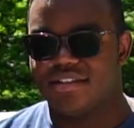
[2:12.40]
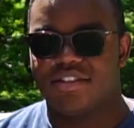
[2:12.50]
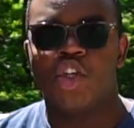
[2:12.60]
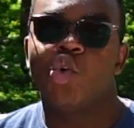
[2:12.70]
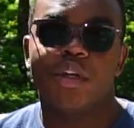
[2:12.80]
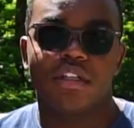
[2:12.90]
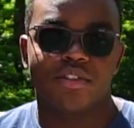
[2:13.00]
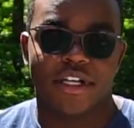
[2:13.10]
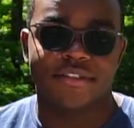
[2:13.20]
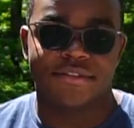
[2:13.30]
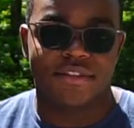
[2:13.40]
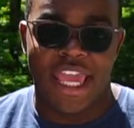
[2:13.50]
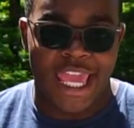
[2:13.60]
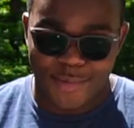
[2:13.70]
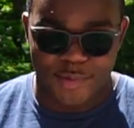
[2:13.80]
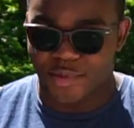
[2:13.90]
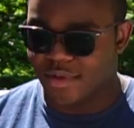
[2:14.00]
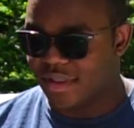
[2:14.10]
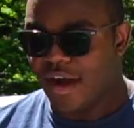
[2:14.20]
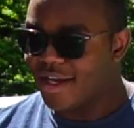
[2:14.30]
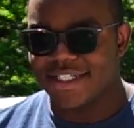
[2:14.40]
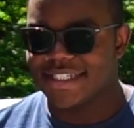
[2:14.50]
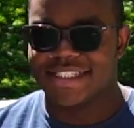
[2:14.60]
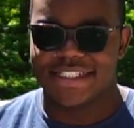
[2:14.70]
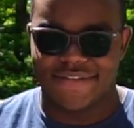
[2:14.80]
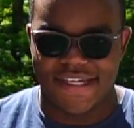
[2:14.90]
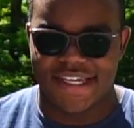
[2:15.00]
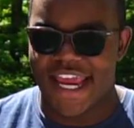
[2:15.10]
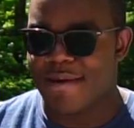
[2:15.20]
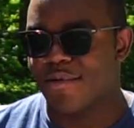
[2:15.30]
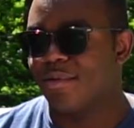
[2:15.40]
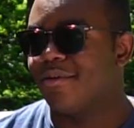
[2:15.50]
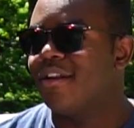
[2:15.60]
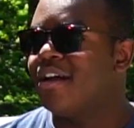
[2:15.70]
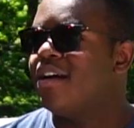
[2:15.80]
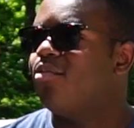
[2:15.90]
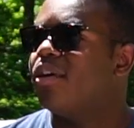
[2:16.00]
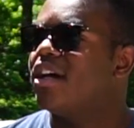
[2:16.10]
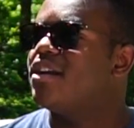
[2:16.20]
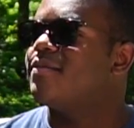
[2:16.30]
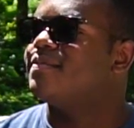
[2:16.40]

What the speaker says: two-wheel drive capable, Honda Civic capable, but